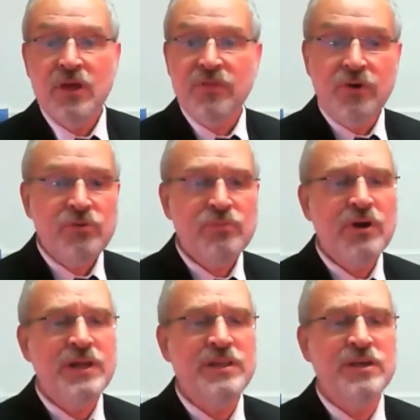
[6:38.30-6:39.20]
Those were
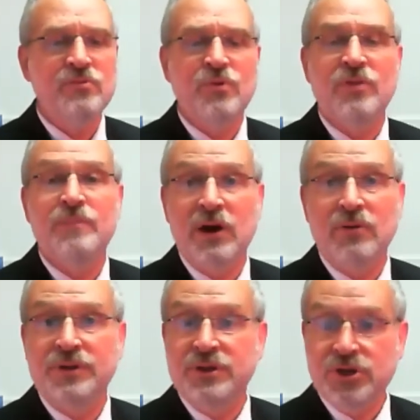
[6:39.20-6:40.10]
ideas with the
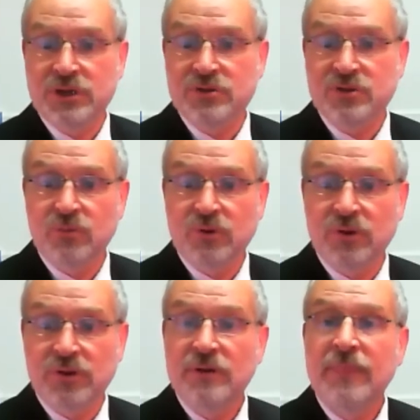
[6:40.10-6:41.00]
power to change the
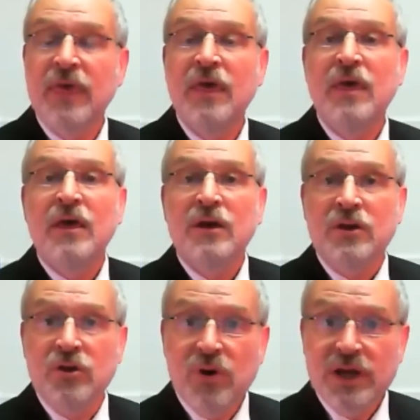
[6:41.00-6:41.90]
world.
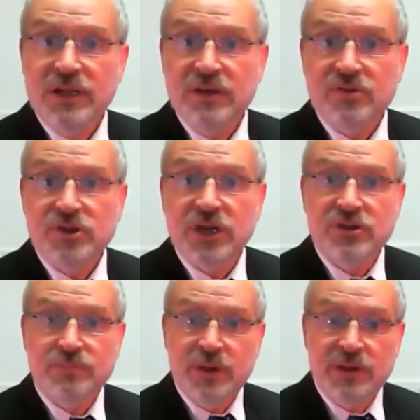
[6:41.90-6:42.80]
New ideas
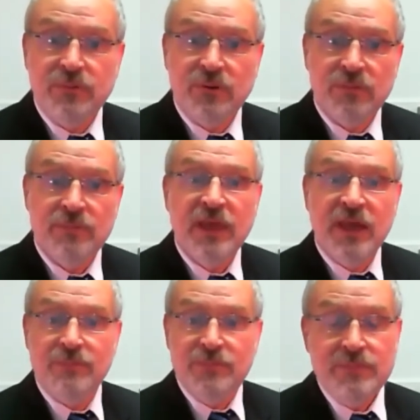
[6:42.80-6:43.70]
change people,
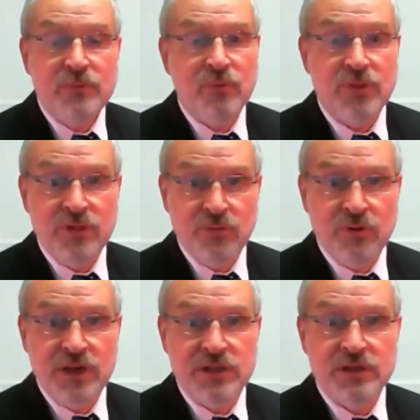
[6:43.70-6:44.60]
and people with new
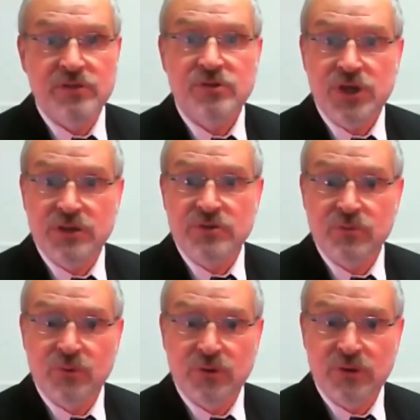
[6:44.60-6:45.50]
ideas change
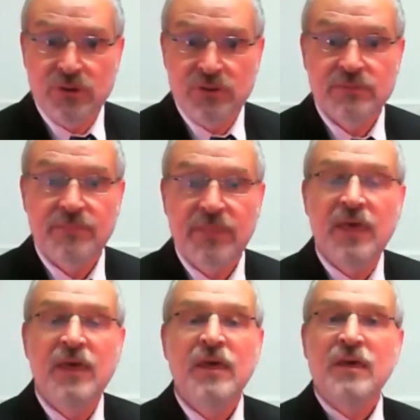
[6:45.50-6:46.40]
the world.
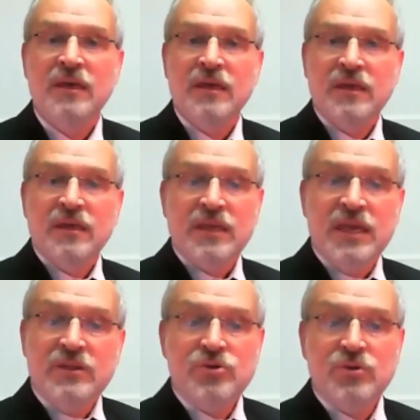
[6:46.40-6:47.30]

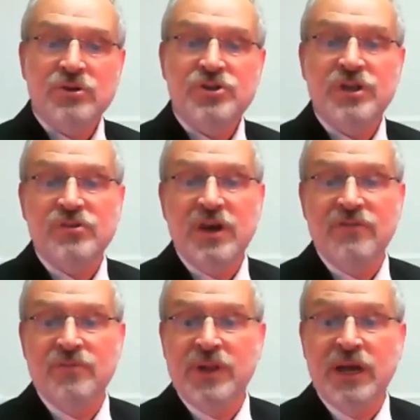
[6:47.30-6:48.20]
King George and his
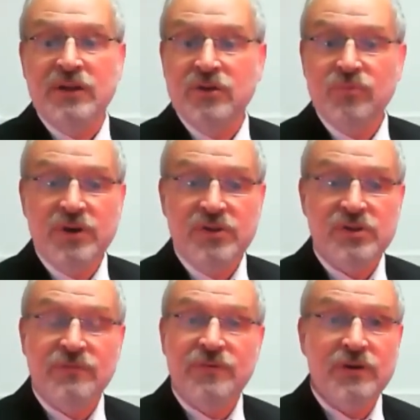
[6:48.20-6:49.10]
government had good reason
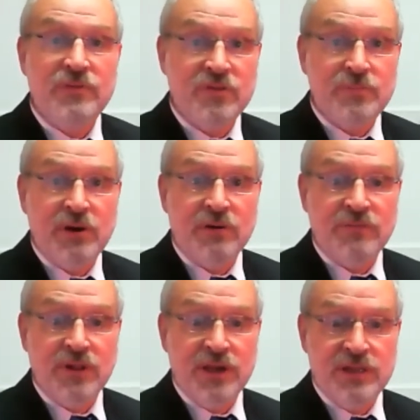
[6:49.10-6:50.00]
to fear these
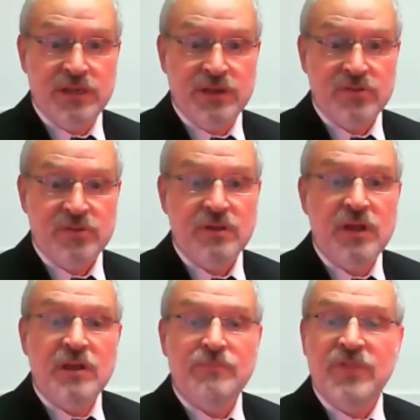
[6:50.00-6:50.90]
powerful ideas,
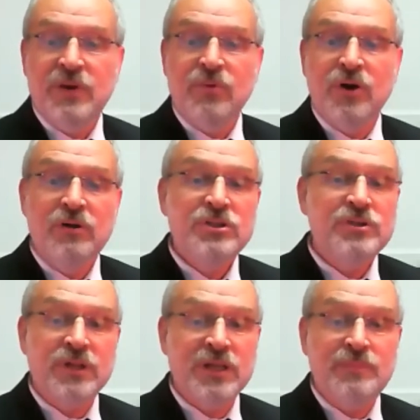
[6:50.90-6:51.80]
but they were
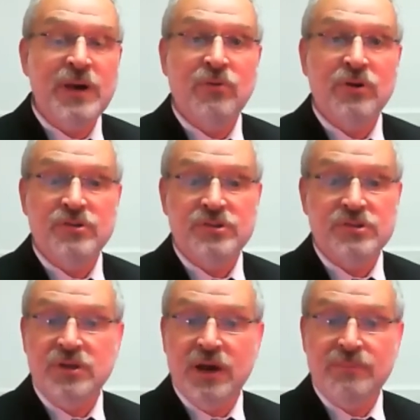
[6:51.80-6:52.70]
ultimately powerless to
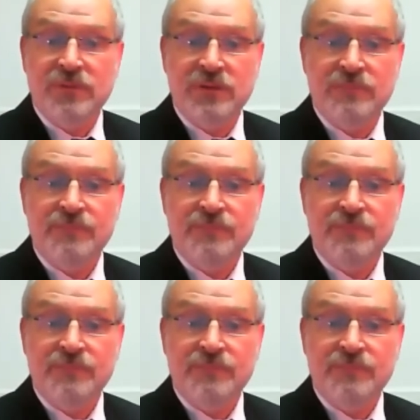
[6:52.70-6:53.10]
stop them.